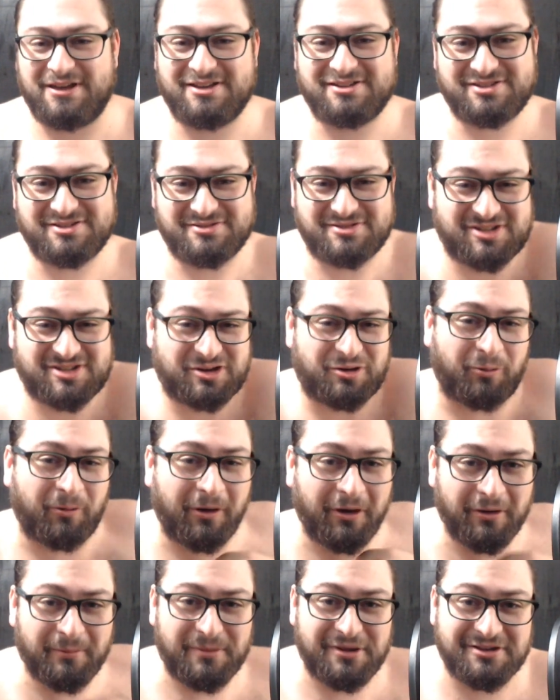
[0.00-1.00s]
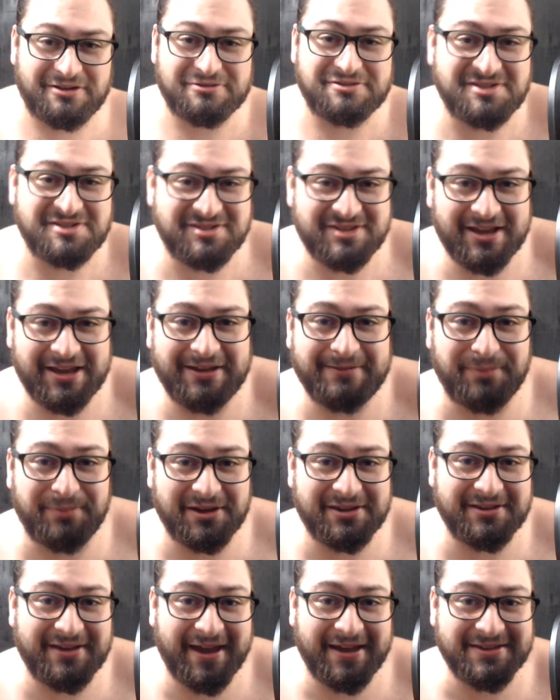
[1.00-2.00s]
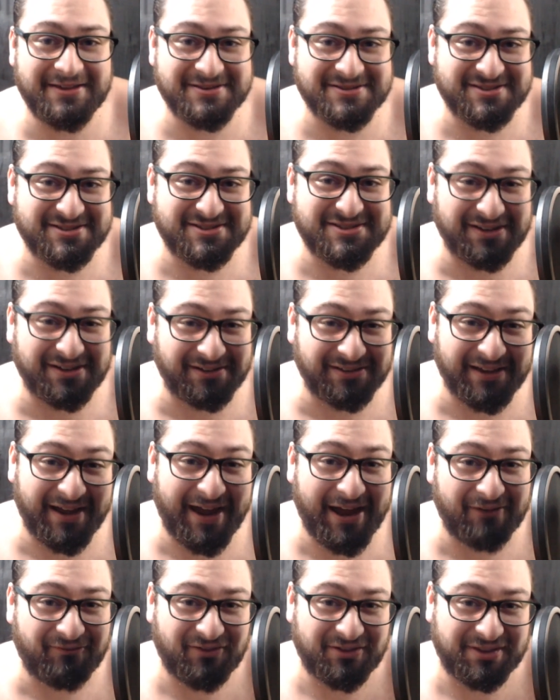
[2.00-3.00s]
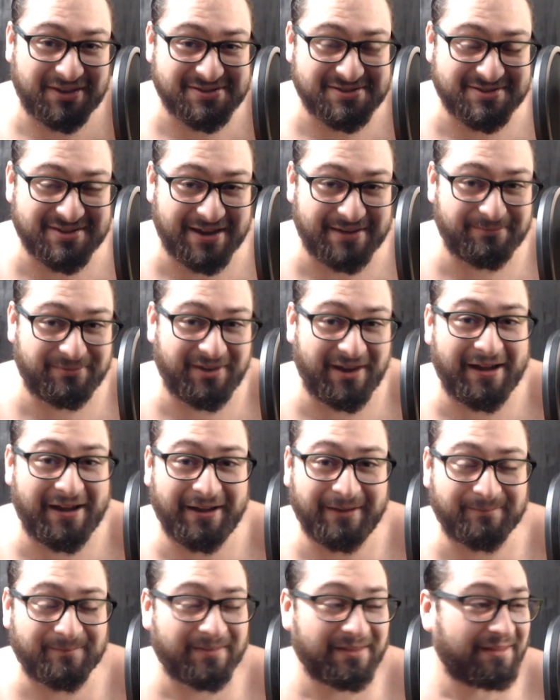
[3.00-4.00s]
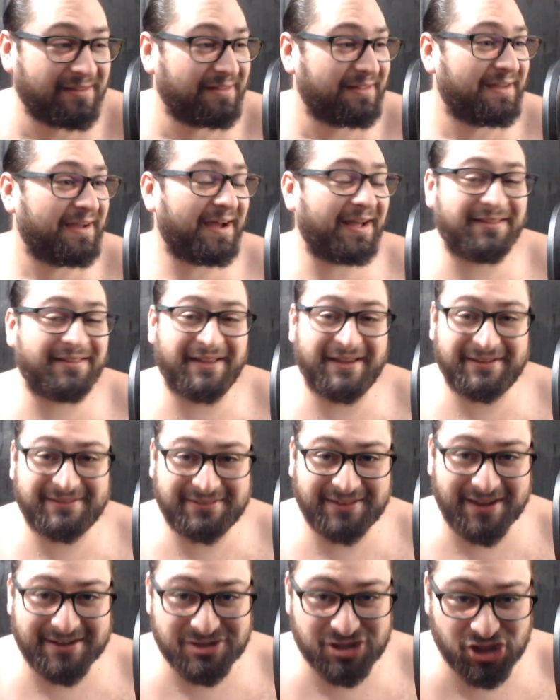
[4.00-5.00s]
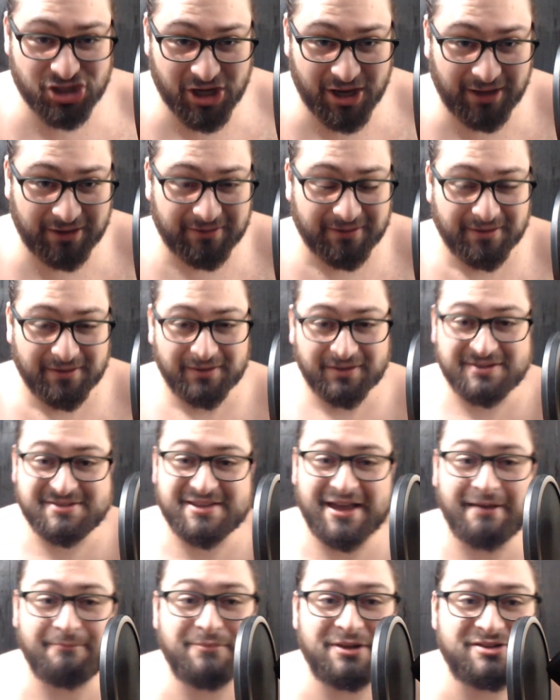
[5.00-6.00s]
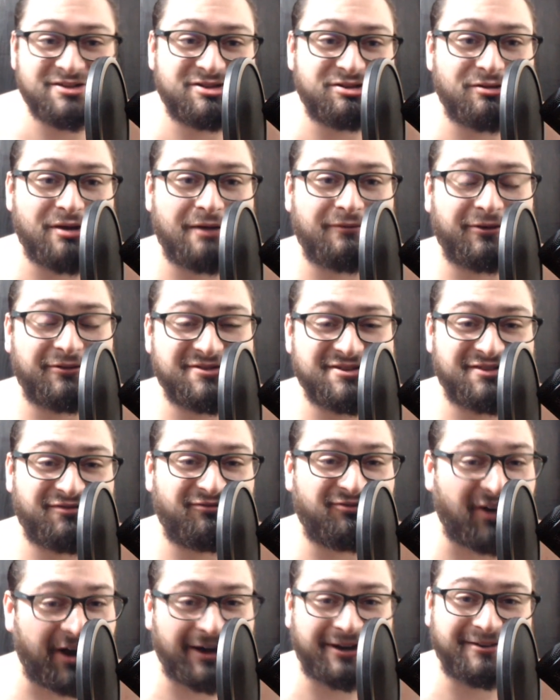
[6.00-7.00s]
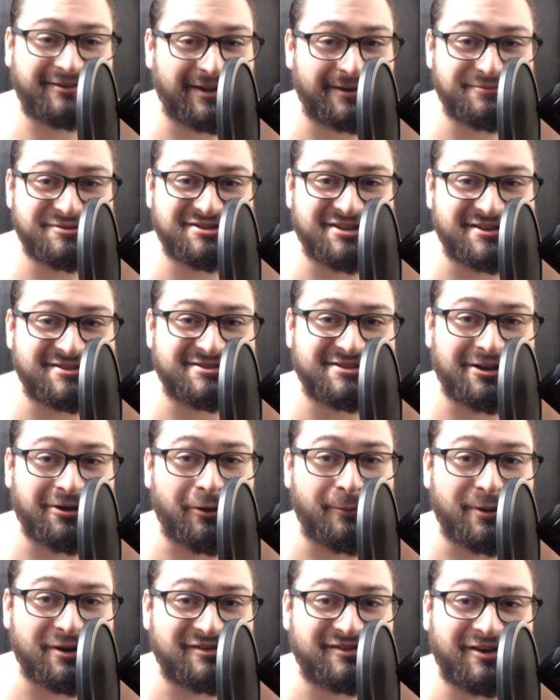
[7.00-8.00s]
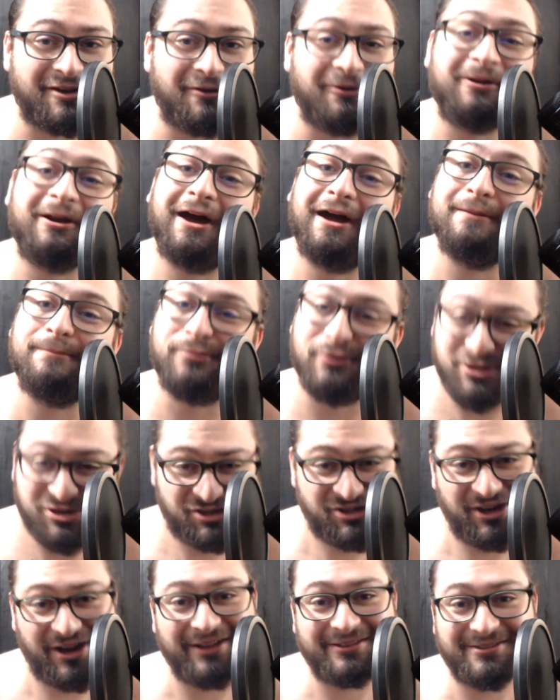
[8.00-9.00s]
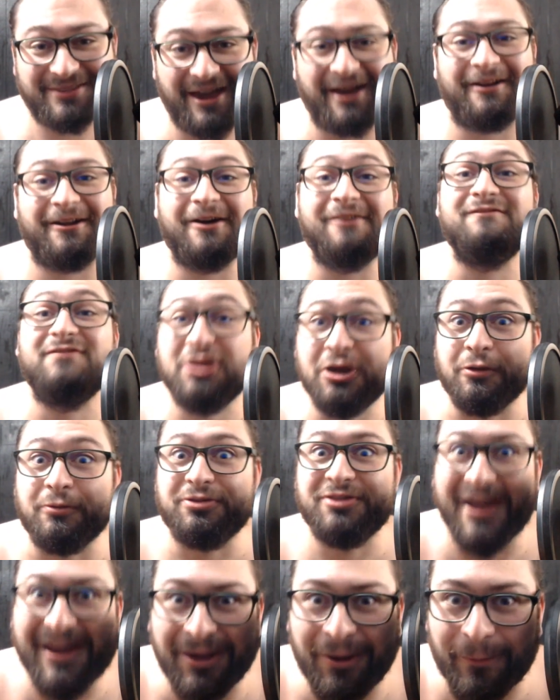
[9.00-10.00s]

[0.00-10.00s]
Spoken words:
you squirm in your seat, but yet you still laugh at the same time. I like that shit, because that means you have a fucked up sense of humor too, and I appreciate that of you. Thank you.